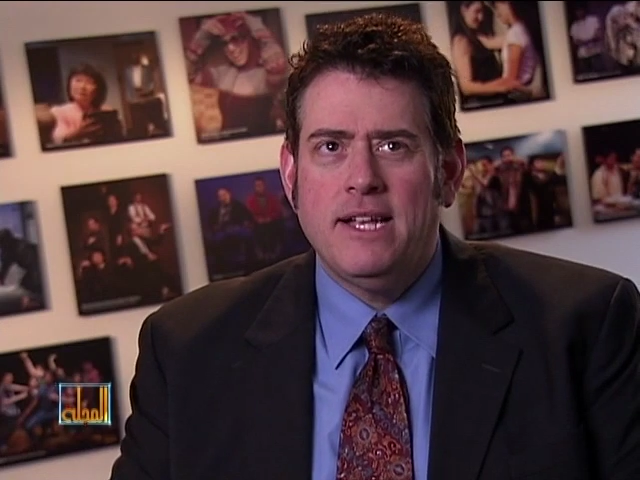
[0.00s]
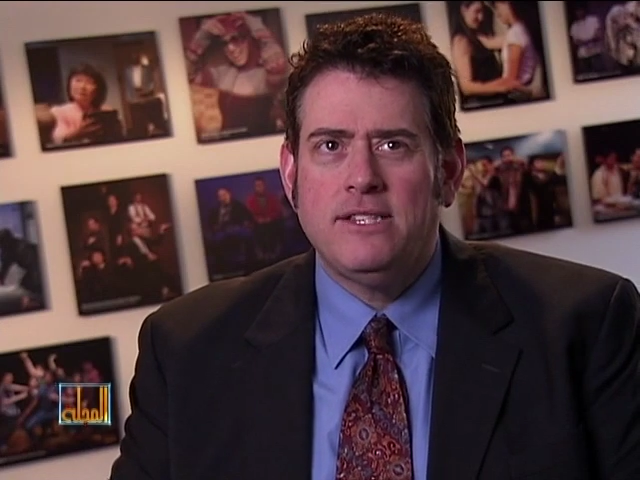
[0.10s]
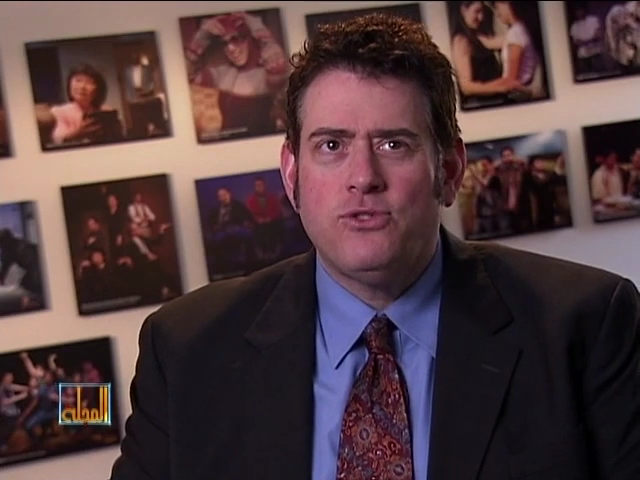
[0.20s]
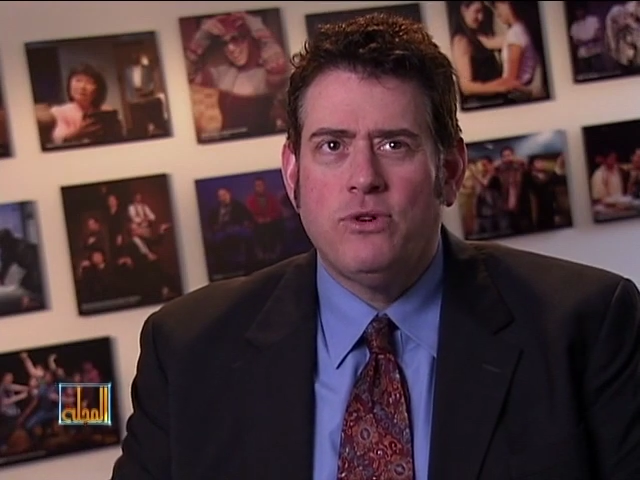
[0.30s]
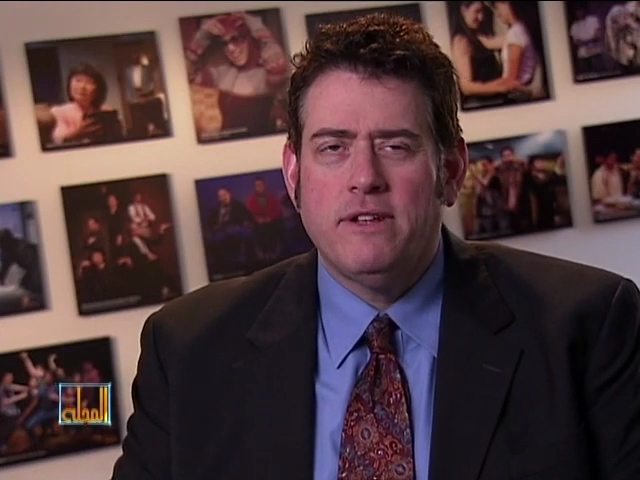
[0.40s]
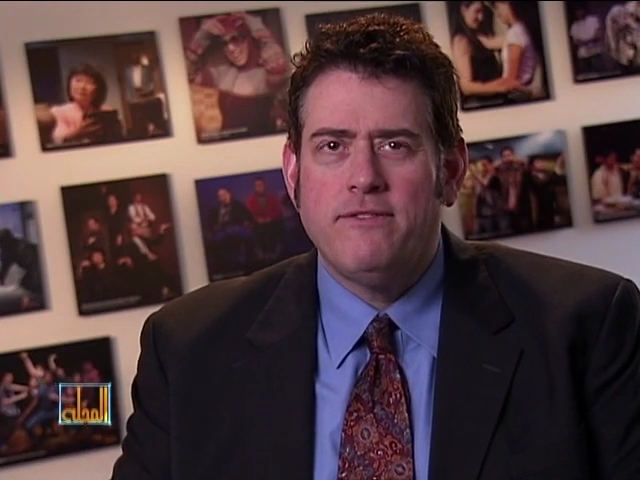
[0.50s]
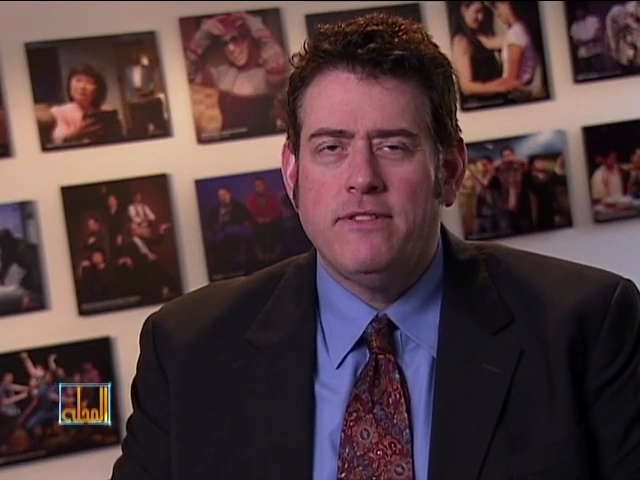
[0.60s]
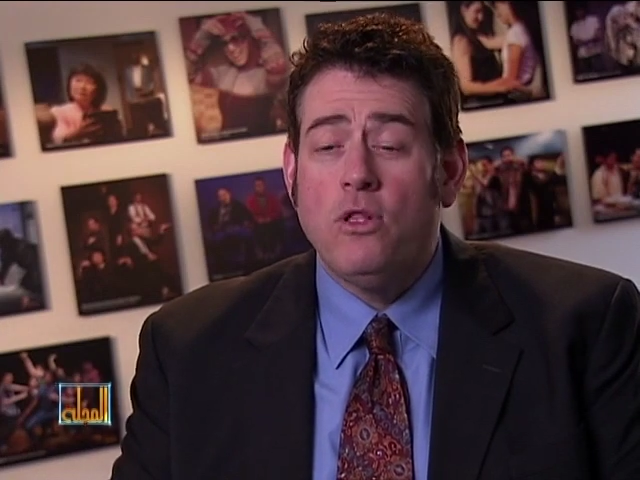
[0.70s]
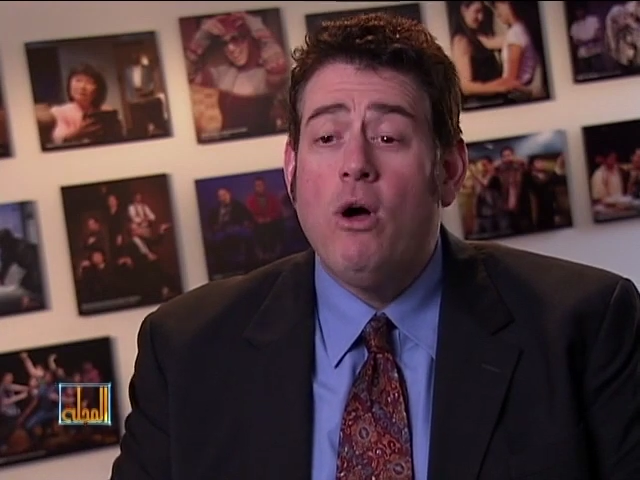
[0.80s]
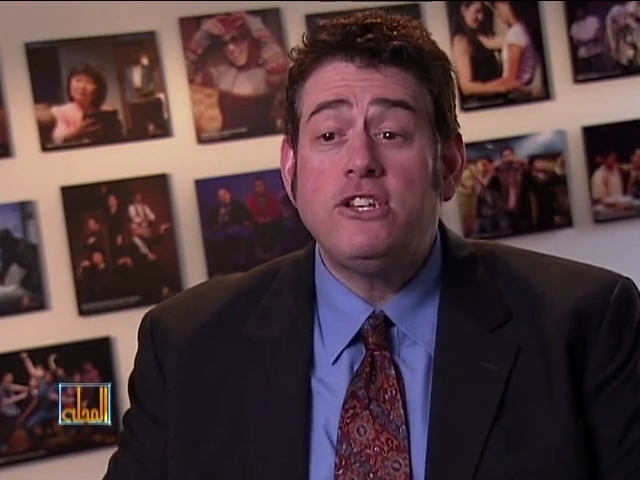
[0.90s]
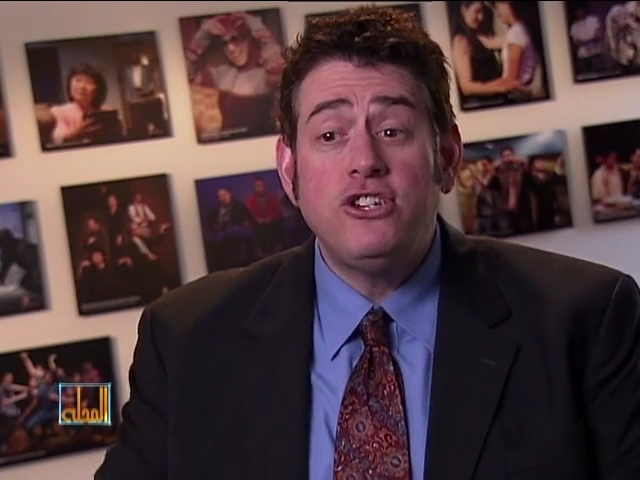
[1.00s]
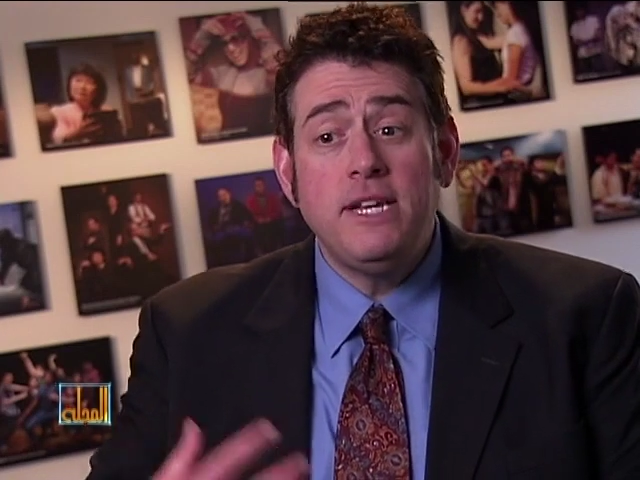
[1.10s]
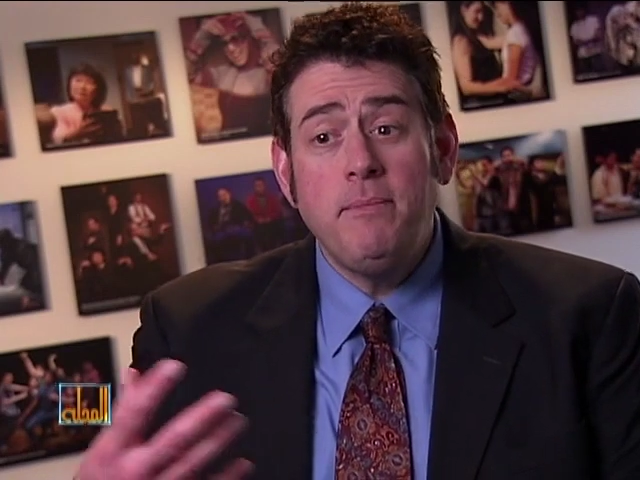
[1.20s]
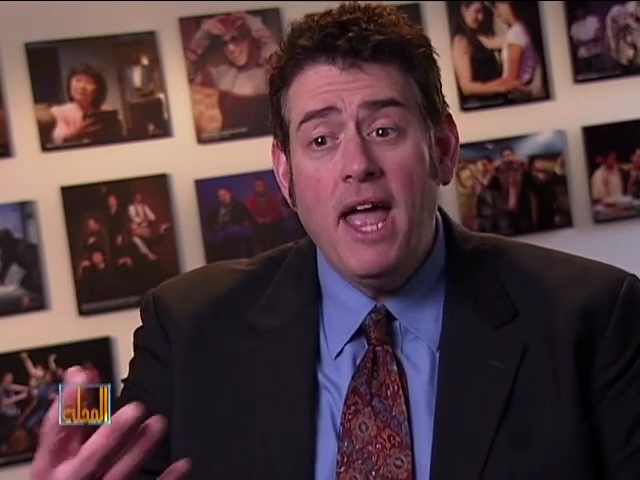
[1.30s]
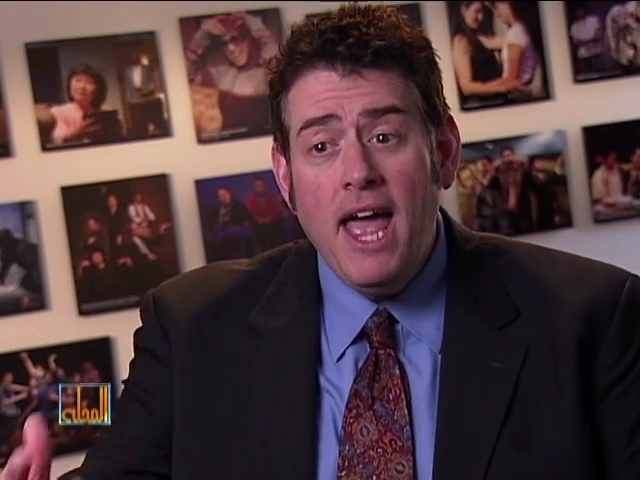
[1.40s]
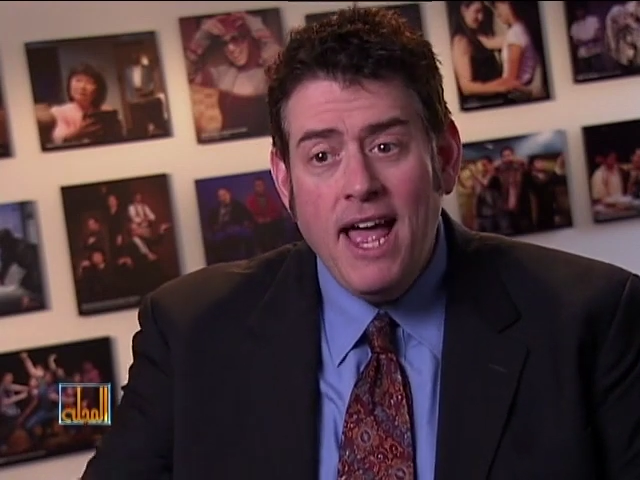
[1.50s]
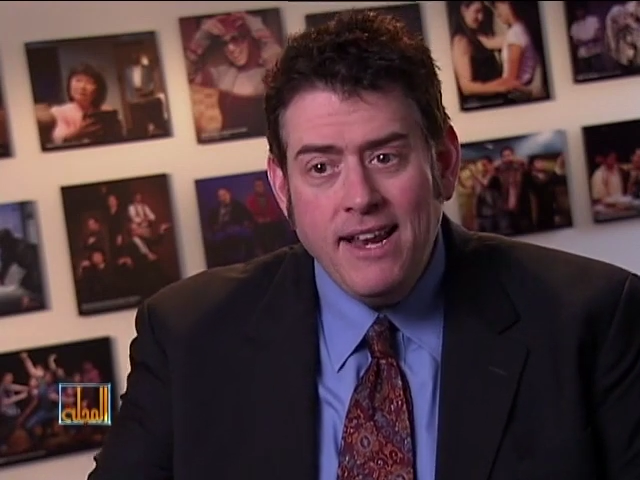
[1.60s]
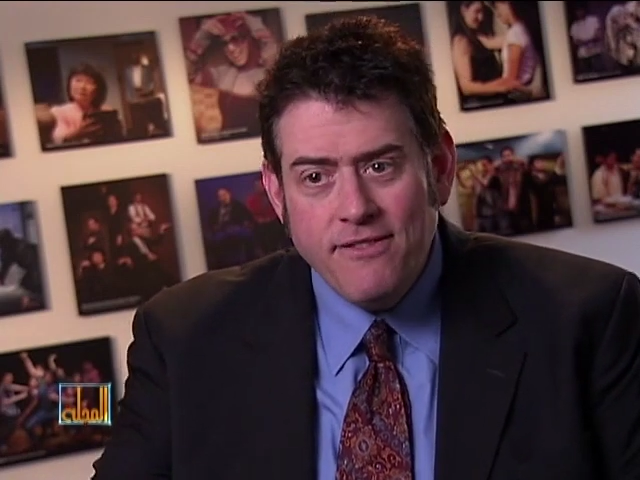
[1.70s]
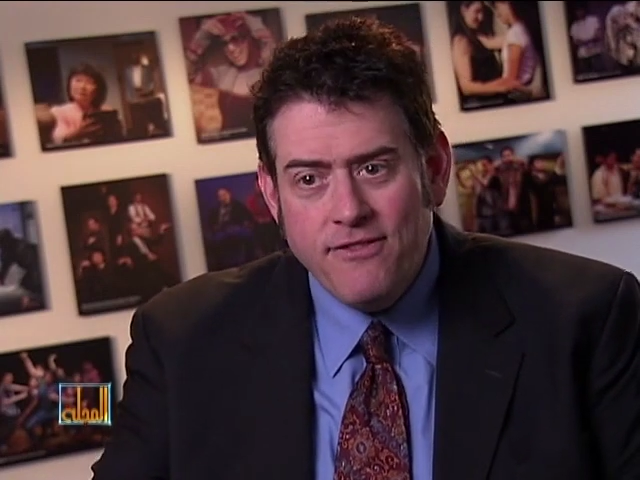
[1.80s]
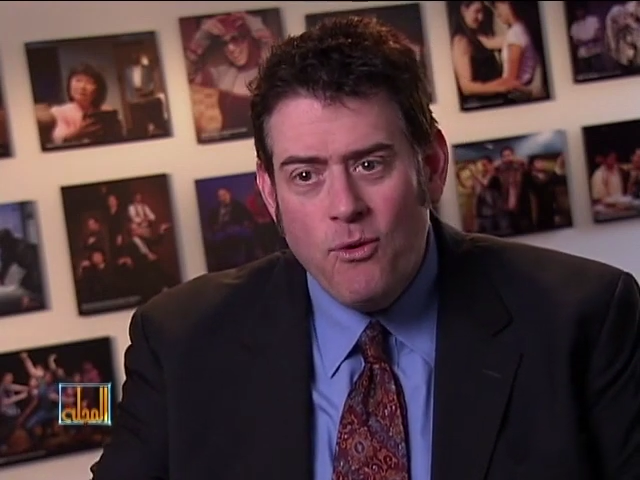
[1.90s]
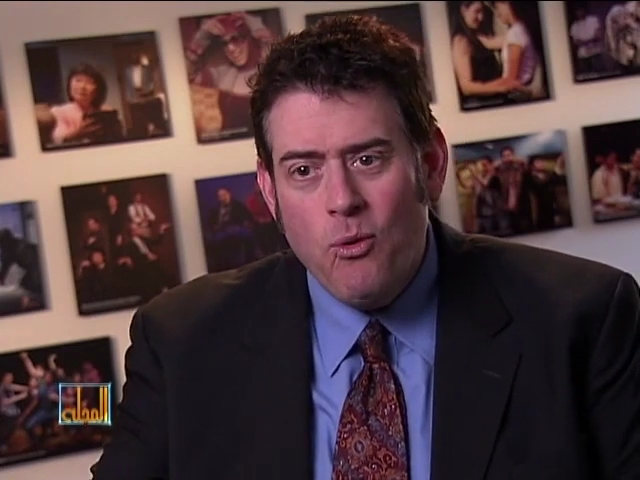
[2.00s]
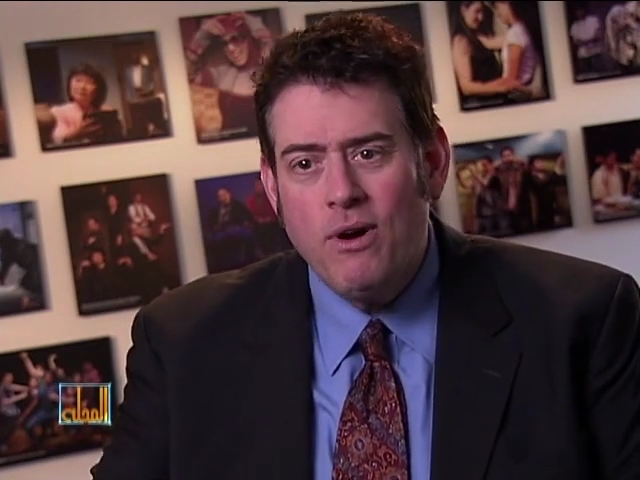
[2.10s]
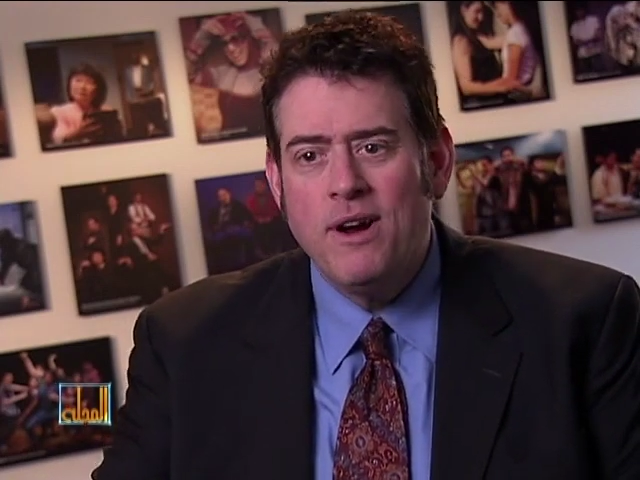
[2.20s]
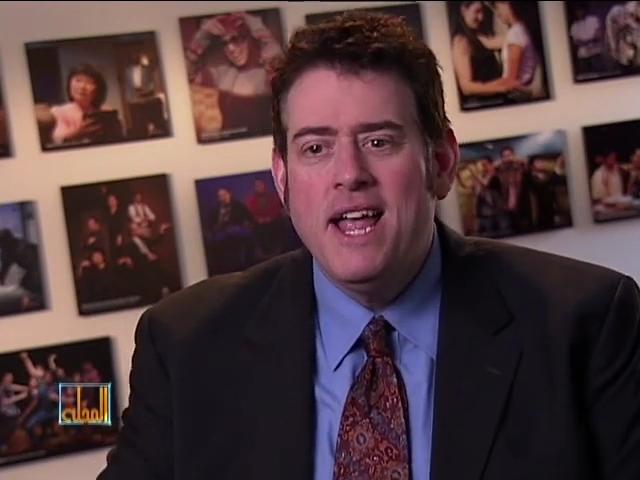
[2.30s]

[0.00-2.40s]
a sort of launching pad for